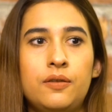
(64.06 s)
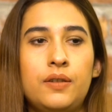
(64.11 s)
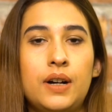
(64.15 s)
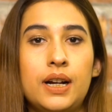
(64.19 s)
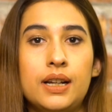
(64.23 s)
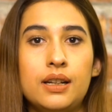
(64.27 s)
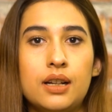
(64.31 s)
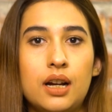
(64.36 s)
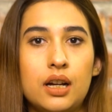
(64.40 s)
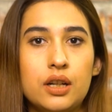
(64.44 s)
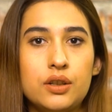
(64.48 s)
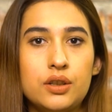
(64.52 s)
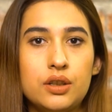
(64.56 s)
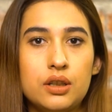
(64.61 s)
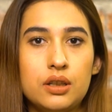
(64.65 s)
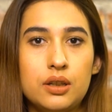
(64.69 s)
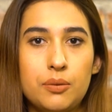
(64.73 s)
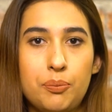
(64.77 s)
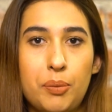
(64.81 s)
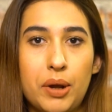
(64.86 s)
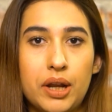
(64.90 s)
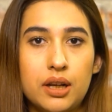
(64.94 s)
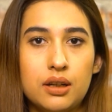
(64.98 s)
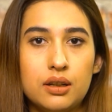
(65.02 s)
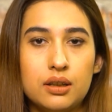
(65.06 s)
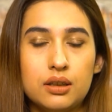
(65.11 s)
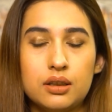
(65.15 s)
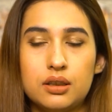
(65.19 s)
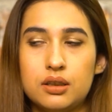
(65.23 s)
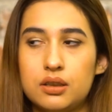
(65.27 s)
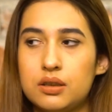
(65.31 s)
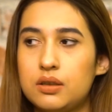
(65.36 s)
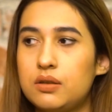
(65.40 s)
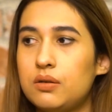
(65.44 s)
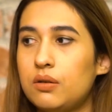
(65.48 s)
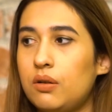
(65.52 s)
financial
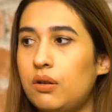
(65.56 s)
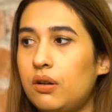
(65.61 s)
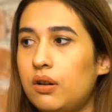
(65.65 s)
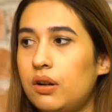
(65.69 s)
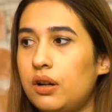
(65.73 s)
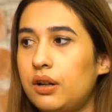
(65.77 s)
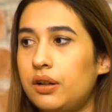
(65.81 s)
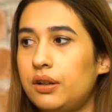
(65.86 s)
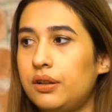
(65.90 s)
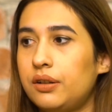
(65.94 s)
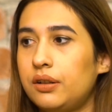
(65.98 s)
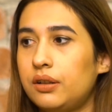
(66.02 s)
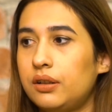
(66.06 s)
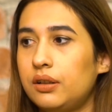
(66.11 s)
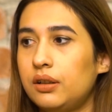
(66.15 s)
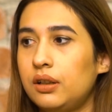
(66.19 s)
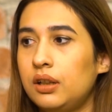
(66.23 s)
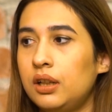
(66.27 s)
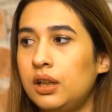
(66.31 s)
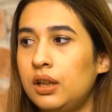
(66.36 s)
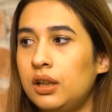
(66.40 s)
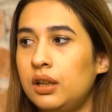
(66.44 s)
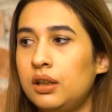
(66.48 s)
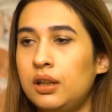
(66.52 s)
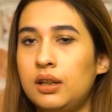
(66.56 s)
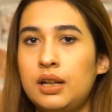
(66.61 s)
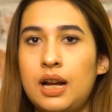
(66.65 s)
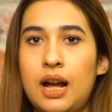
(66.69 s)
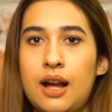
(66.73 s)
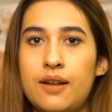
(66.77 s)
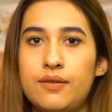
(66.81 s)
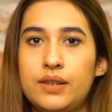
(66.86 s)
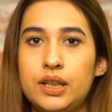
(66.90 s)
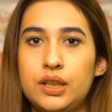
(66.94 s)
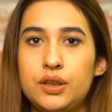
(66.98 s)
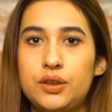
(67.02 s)
dependence or
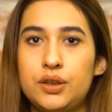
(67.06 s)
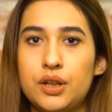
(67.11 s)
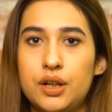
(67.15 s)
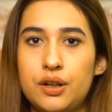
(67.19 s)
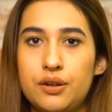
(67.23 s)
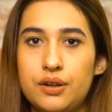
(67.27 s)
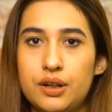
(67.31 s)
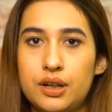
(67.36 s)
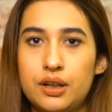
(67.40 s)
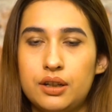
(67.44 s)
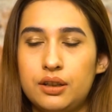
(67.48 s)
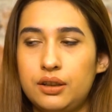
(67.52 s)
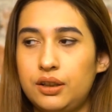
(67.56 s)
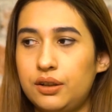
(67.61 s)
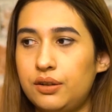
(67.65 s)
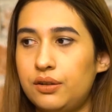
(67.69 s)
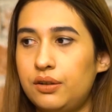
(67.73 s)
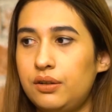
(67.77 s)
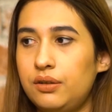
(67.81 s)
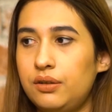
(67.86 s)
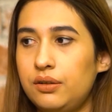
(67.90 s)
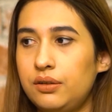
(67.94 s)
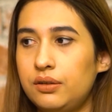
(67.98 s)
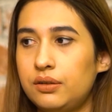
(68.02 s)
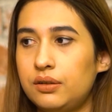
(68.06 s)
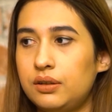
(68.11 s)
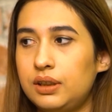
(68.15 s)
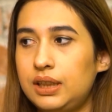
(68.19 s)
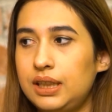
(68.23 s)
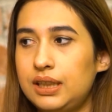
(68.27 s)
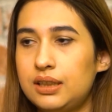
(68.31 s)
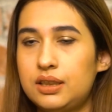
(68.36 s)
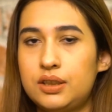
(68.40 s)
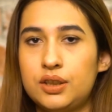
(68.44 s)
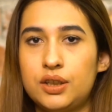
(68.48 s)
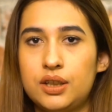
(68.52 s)
having children, you know,
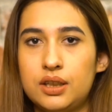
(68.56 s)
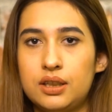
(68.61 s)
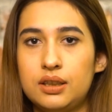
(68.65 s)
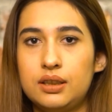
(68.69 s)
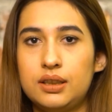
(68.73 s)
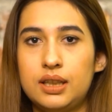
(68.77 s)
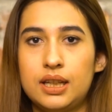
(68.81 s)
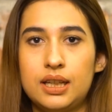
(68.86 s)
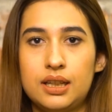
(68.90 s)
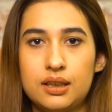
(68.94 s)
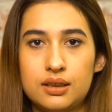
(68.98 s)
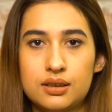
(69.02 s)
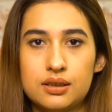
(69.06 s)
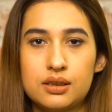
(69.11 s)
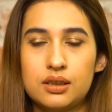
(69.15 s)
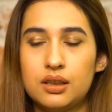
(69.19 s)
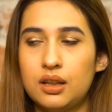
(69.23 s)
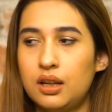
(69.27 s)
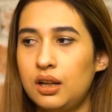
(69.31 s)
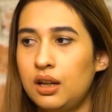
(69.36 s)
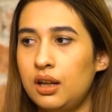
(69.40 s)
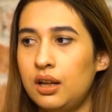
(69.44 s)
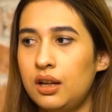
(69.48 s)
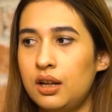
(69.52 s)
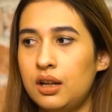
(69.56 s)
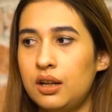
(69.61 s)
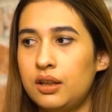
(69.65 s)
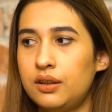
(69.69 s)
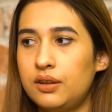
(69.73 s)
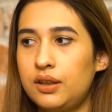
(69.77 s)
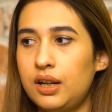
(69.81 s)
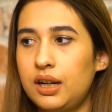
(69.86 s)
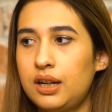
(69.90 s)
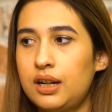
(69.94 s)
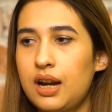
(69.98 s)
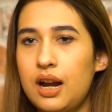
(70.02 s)
these certain things,
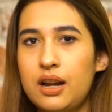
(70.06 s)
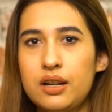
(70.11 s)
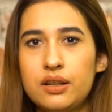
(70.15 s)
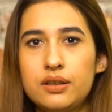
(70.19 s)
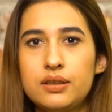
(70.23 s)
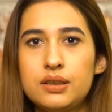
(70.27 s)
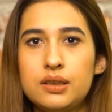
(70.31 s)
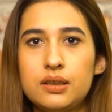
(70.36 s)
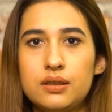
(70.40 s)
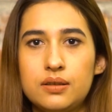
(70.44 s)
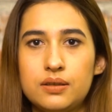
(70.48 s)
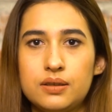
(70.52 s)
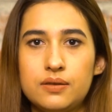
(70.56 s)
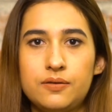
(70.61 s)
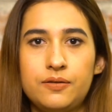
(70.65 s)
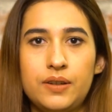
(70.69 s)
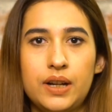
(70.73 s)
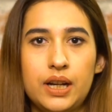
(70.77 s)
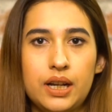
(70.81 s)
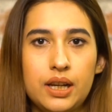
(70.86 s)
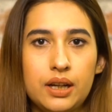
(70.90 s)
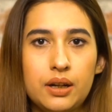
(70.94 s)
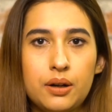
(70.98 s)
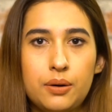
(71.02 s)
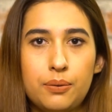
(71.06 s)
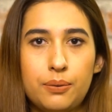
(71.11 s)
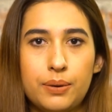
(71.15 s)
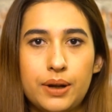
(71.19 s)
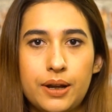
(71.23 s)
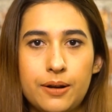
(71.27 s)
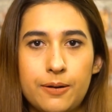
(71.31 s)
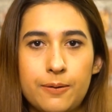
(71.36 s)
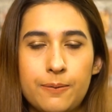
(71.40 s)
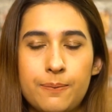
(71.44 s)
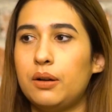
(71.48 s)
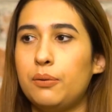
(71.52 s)
they're kind of fading
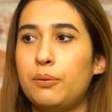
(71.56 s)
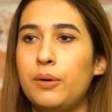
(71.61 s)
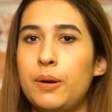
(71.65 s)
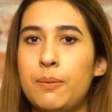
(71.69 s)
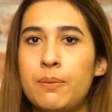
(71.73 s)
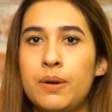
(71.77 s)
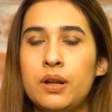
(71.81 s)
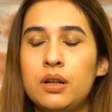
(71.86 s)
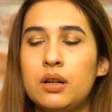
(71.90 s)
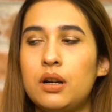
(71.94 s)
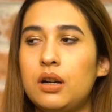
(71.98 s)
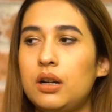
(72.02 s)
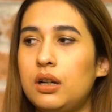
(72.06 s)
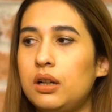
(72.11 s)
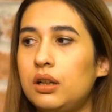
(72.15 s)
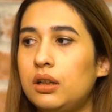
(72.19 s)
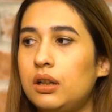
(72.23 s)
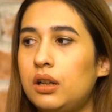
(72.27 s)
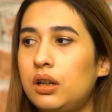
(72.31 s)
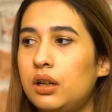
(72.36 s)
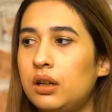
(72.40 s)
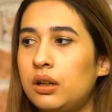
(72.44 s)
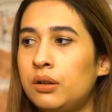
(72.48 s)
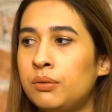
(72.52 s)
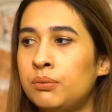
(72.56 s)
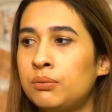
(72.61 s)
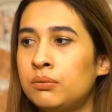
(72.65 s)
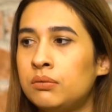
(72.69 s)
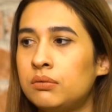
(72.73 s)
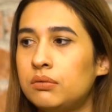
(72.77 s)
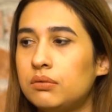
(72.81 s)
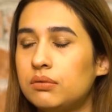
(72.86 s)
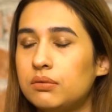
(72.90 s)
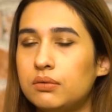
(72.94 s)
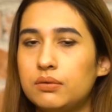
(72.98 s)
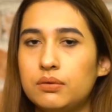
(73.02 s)
away. Women are
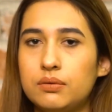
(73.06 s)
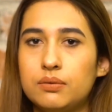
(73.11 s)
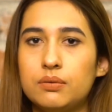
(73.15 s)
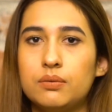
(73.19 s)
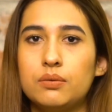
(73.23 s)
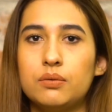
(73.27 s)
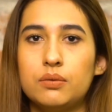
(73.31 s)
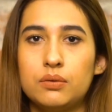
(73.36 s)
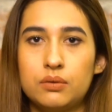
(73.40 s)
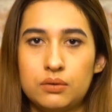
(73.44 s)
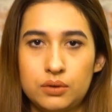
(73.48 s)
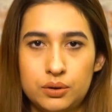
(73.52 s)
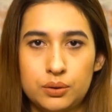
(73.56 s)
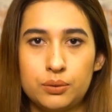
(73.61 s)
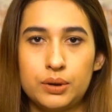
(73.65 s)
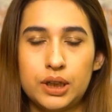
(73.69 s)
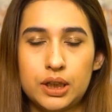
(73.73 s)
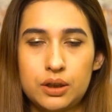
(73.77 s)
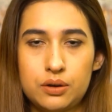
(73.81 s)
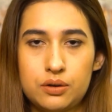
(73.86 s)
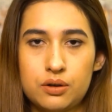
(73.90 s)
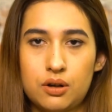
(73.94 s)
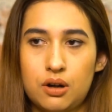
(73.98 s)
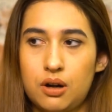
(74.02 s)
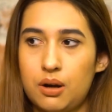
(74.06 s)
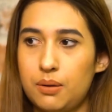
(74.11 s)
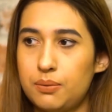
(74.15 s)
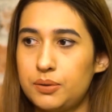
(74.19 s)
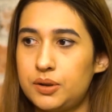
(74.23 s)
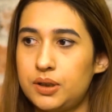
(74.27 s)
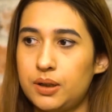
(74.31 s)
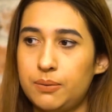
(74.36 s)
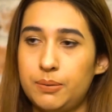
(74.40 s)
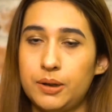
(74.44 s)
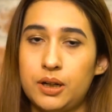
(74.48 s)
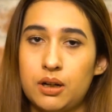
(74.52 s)
um, doing
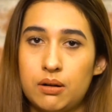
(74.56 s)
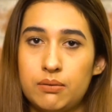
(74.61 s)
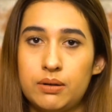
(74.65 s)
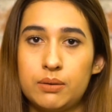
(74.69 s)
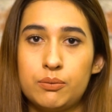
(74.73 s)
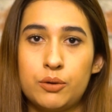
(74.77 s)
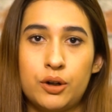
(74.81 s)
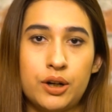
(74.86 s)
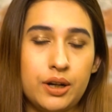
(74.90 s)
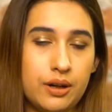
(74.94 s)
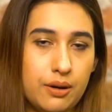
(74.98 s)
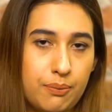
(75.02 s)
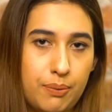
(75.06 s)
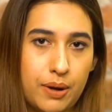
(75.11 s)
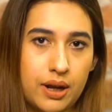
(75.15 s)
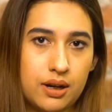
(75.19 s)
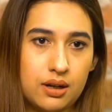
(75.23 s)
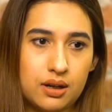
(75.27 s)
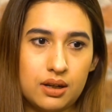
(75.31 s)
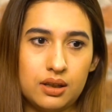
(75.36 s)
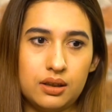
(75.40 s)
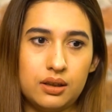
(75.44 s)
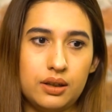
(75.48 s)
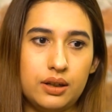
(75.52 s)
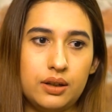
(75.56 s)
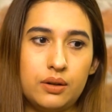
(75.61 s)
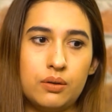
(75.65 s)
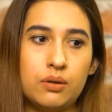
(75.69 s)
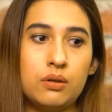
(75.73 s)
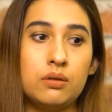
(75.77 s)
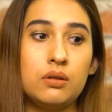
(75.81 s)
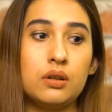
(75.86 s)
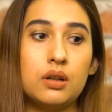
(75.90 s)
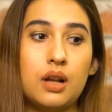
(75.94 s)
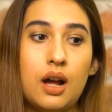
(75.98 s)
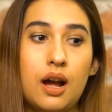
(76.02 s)
jobs, they're becoming more independent. They
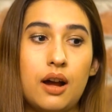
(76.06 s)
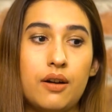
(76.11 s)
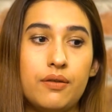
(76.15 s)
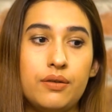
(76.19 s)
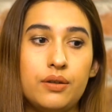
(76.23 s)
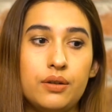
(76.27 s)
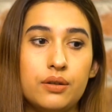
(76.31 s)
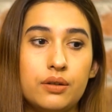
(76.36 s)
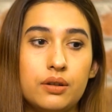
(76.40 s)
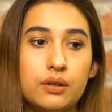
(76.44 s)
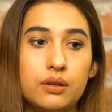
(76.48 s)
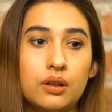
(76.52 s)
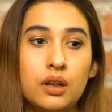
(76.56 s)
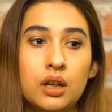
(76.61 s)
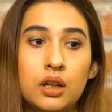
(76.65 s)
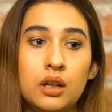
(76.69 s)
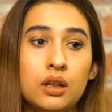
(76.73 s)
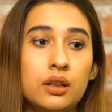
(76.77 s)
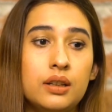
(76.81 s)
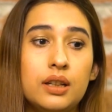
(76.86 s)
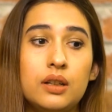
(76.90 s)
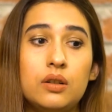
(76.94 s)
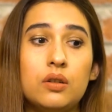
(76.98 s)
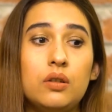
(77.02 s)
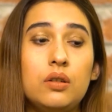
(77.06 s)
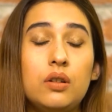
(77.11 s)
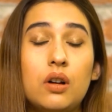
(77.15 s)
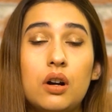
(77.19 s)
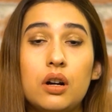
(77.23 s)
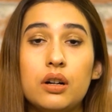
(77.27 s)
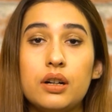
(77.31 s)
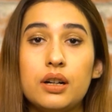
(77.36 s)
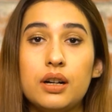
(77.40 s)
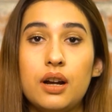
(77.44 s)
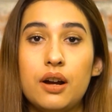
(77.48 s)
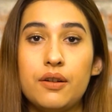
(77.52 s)
don't have to, they no
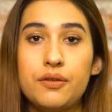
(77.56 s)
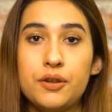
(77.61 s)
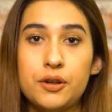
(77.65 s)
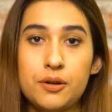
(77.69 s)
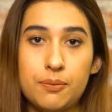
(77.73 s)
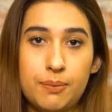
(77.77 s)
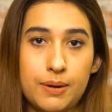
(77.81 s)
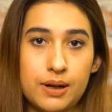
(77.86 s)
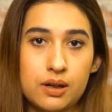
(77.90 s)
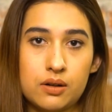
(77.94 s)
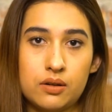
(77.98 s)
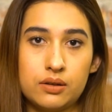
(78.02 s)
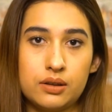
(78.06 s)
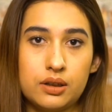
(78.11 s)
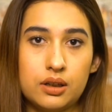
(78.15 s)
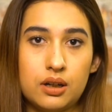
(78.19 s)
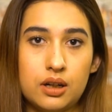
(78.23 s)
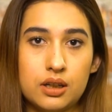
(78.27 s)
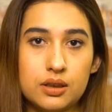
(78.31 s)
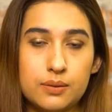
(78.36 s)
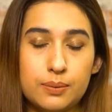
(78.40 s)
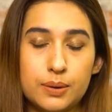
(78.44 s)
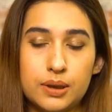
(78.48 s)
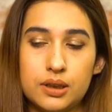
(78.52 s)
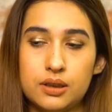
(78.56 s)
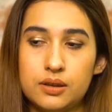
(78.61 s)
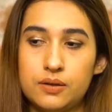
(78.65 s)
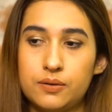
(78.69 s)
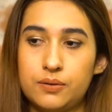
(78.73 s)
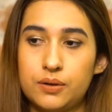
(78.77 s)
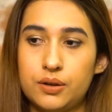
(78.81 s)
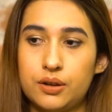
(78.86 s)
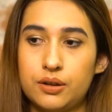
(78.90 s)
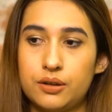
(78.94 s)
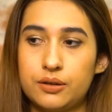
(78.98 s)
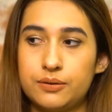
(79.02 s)
longer have to depend on their husbands
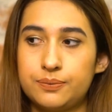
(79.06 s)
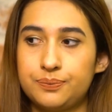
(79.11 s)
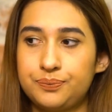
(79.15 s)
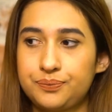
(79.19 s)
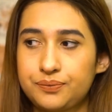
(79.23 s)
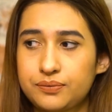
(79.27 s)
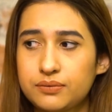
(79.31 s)
for